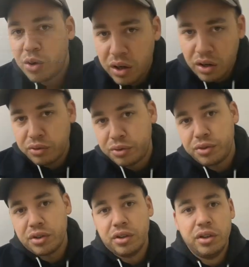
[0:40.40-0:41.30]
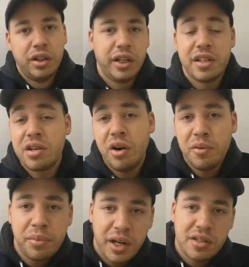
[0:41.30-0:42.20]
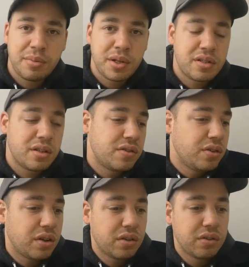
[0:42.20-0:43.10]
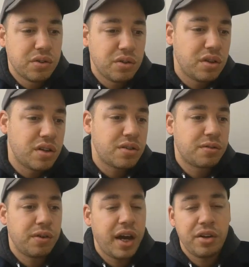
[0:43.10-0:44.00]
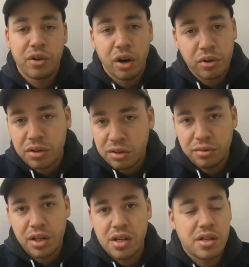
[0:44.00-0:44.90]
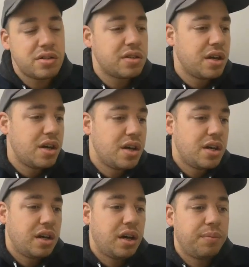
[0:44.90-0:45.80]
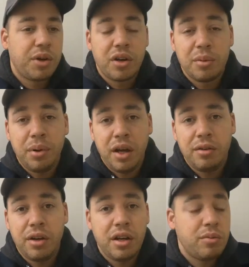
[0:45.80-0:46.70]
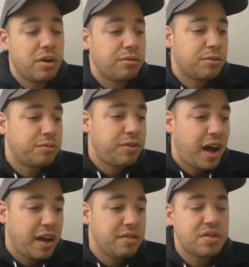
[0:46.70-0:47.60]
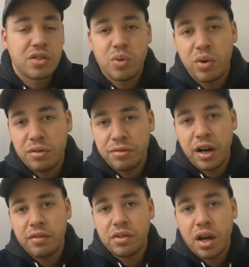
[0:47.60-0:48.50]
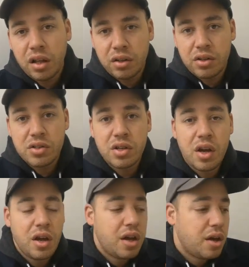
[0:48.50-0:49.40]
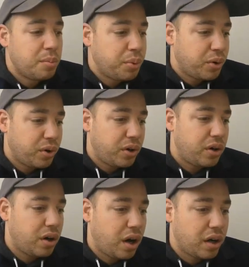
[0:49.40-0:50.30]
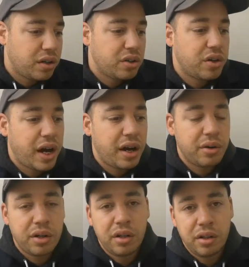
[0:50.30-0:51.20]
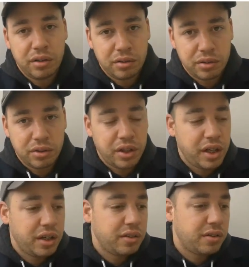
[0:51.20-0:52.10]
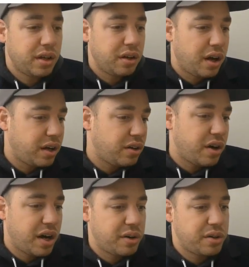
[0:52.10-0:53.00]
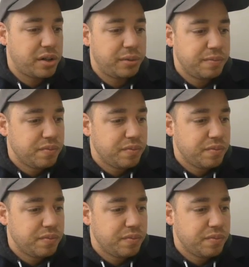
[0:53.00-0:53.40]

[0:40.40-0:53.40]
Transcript: quick overview. It's home-based business. You can do this at your own convenience. They're going to pay anywhere from $5 to $25 per audio hour. Okay, now audio hour,